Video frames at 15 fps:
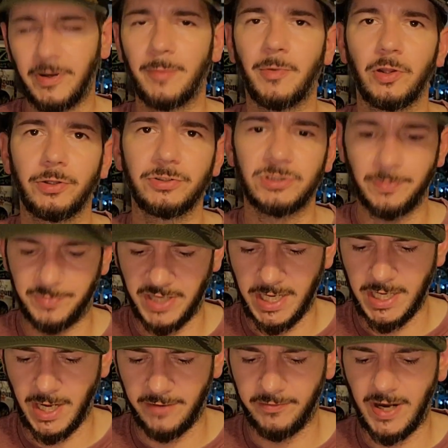I'm going to lose a
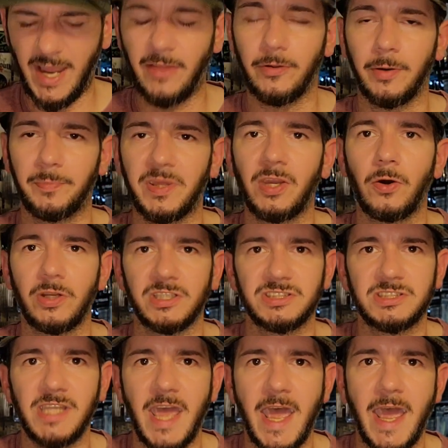bait, I'd rather it be on a
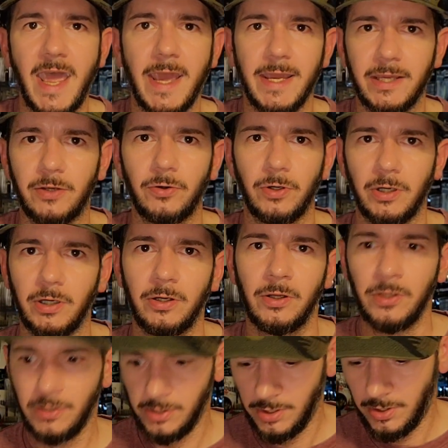snag, or
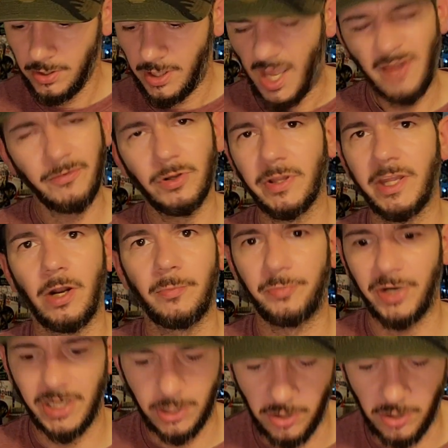I really don't break